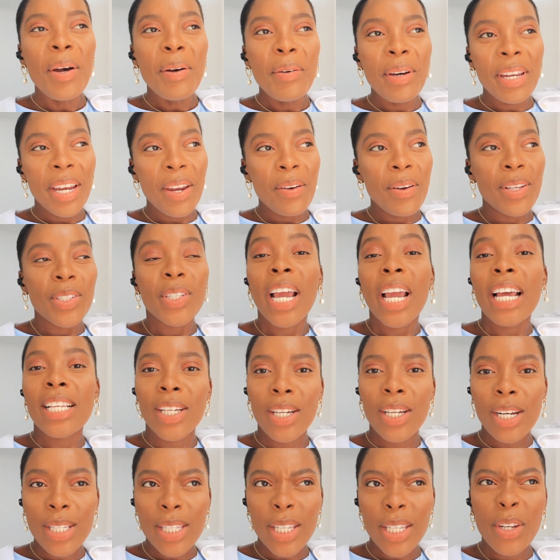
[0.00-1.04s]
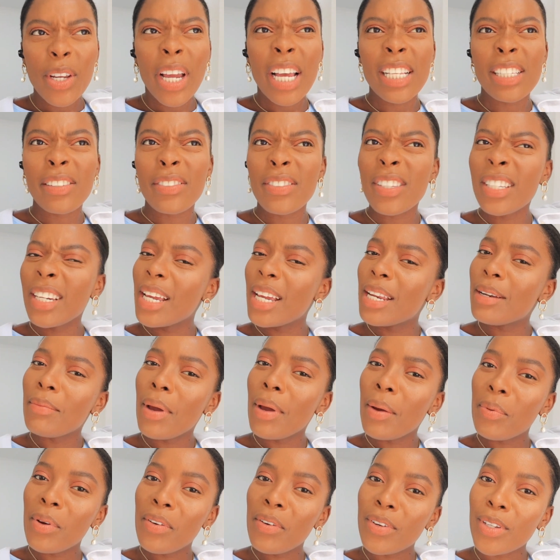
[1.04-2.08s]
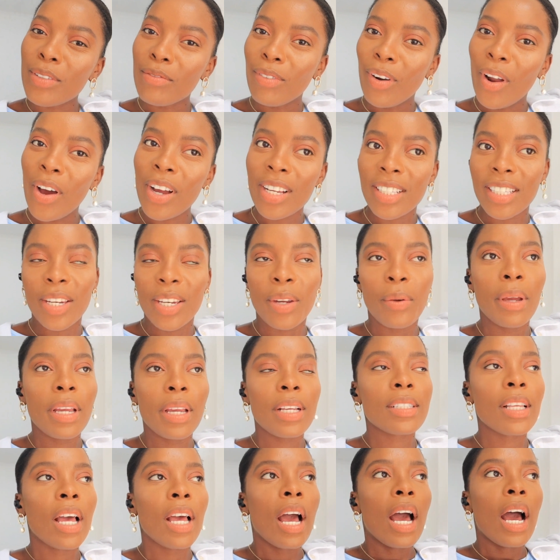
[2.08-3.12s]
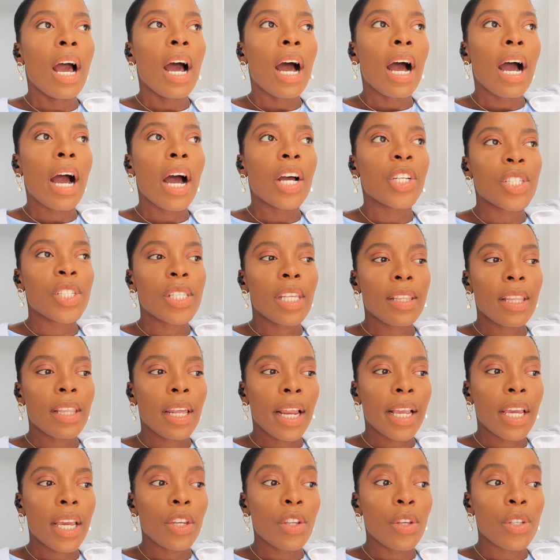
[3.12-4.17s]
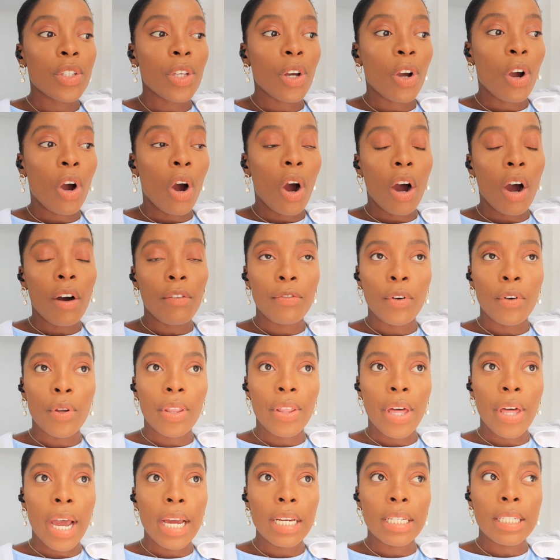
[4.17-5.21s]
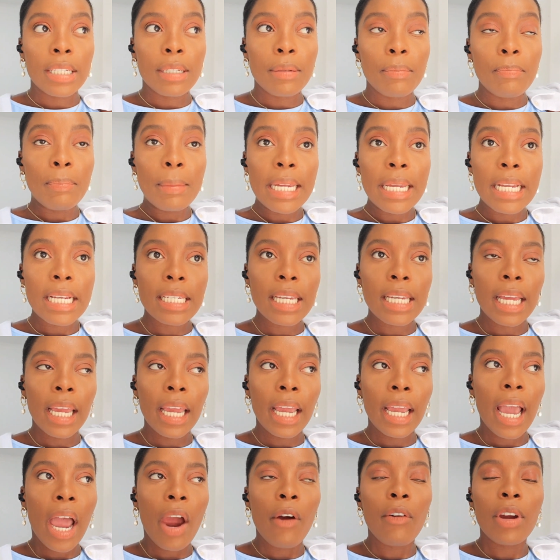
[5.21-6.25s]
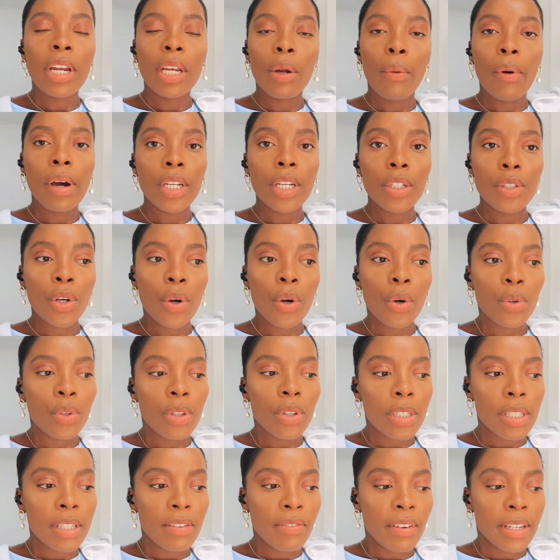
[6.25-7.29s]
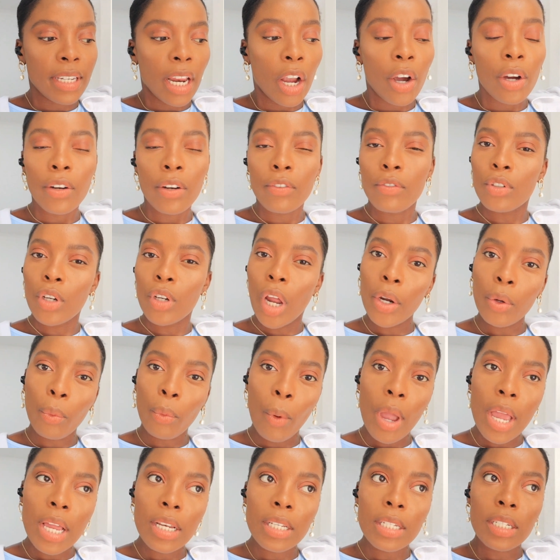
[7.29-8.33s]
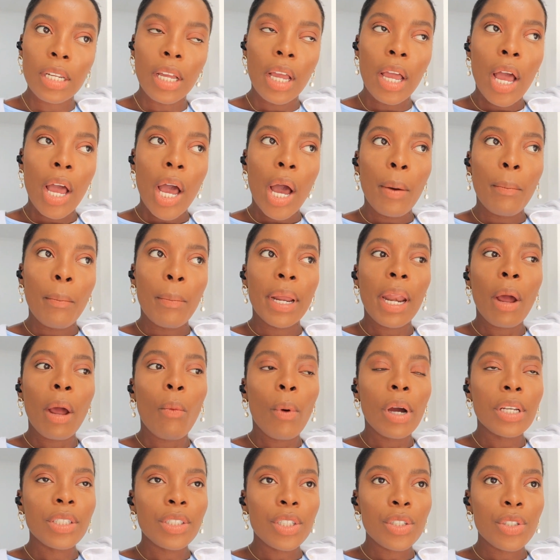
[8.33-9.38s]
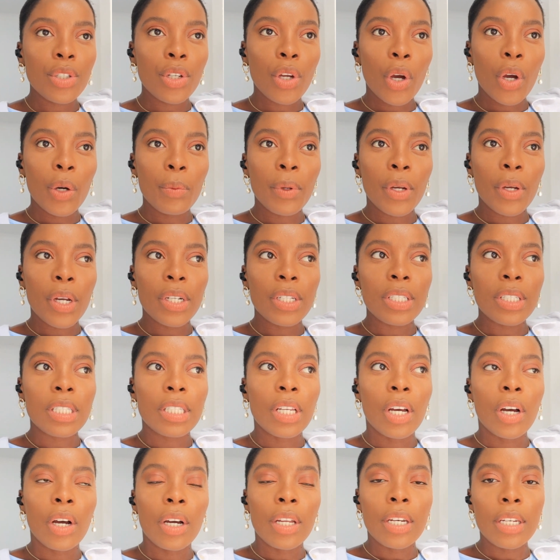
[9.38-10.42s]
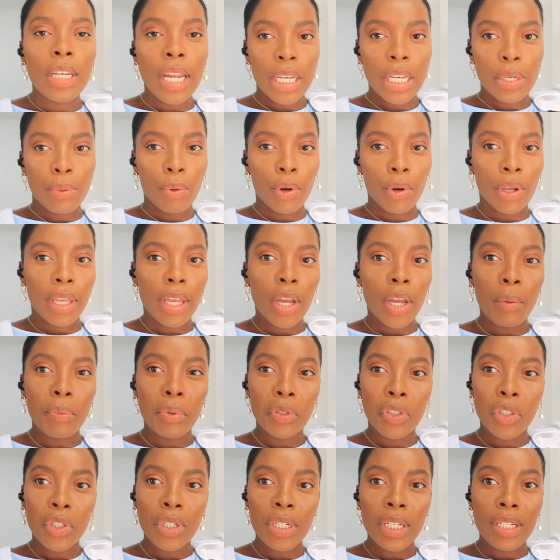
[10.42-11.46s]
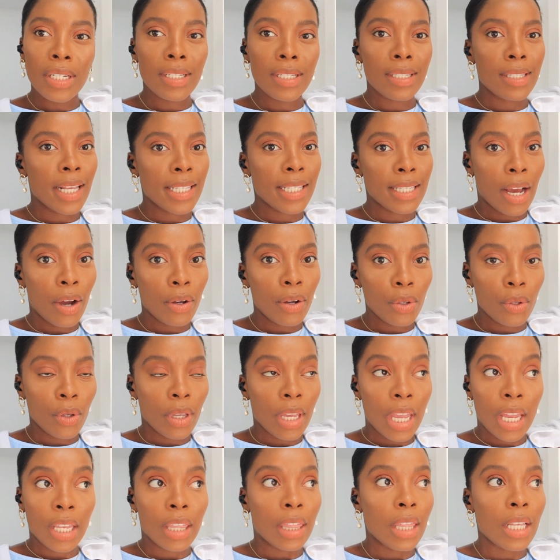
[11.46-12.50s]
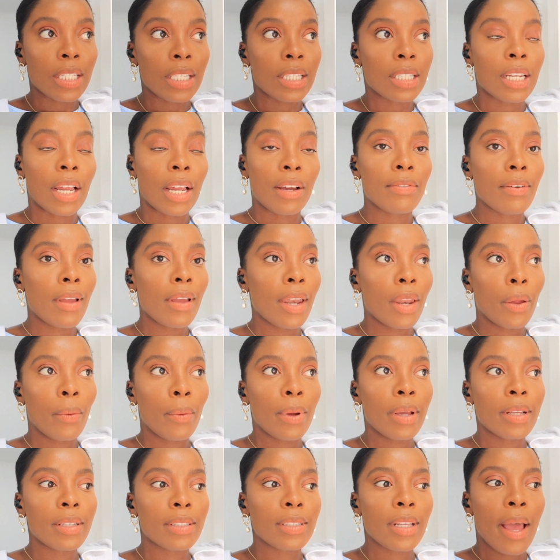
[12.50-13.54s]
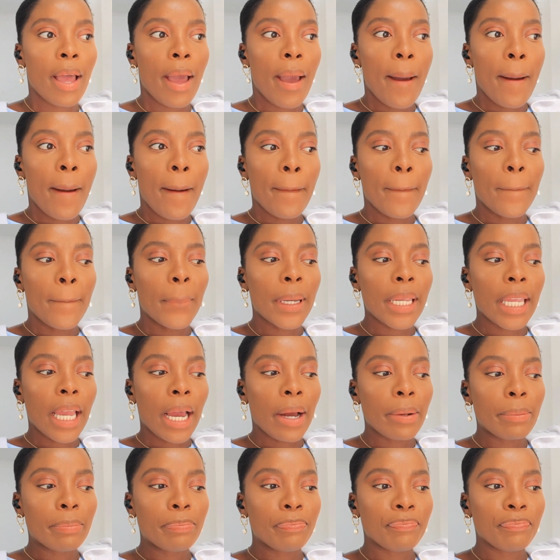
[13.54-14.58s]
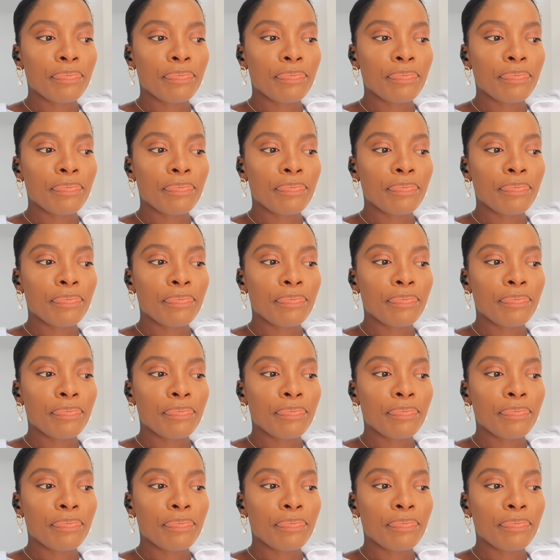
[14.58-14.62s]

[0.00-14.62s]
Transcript: But anyways, you guys are going to see. You guys have seen her in my previous vlogs anyways. She said that I can use her car for that meeting. I really wanted to go to this event. I could have not went, but I wanted to go because networking opportunities, that's how you get this stuff anyways. But yeah.